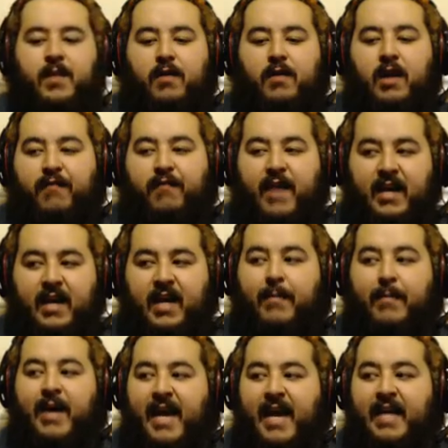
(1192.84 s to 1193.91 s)
If I can get
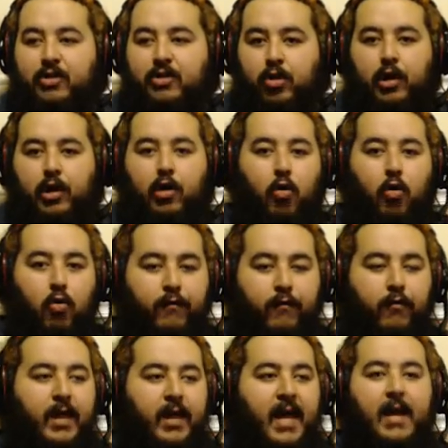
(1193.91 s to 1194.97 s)
my hands on a code
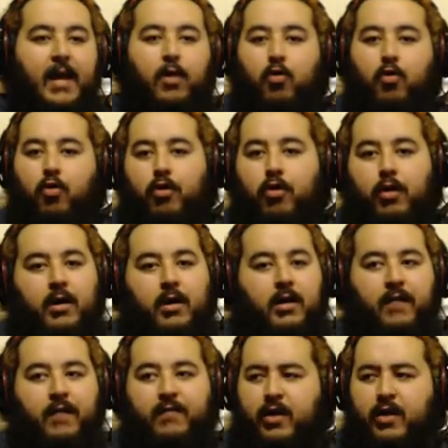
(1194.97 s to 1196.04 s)
for that, or
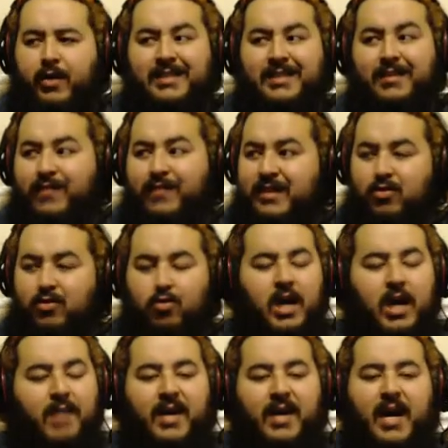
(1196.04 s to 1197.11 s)
if there is a physical
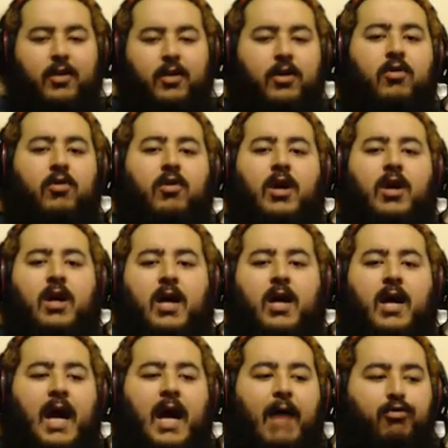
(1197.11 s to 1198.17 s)
copy, I don't know.
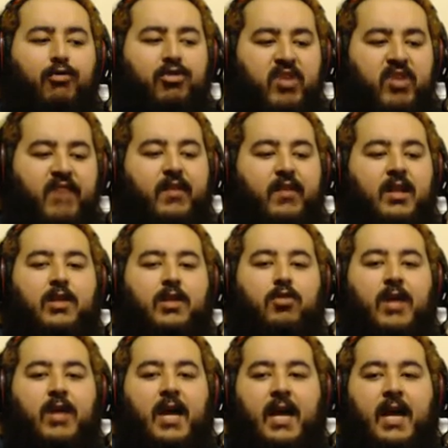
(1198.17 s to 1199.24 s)
I will definitely do
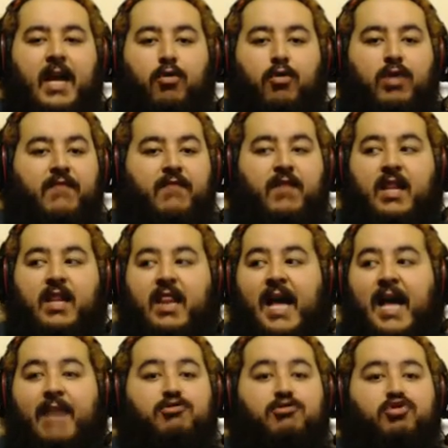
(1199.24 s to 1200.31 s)
that, and I'll even
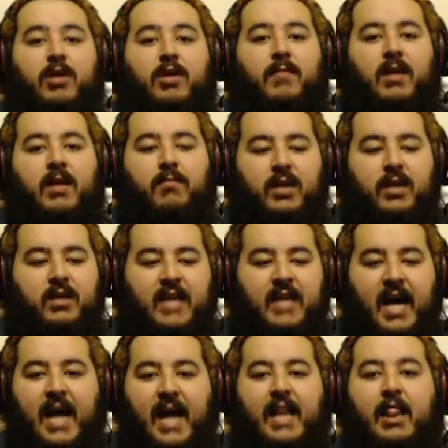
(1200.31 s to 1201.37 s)
live stream it because
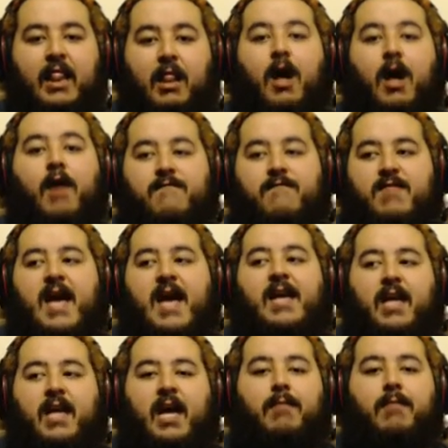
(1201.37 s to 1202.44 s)
I love that
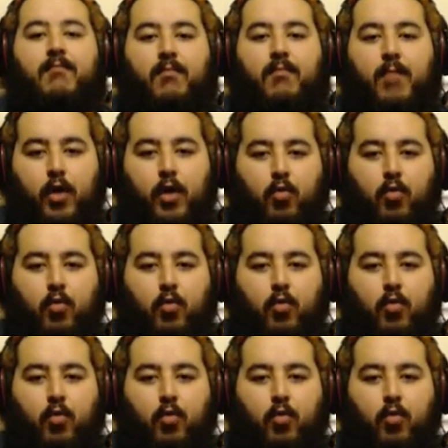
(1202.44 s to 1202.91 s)
game. Modern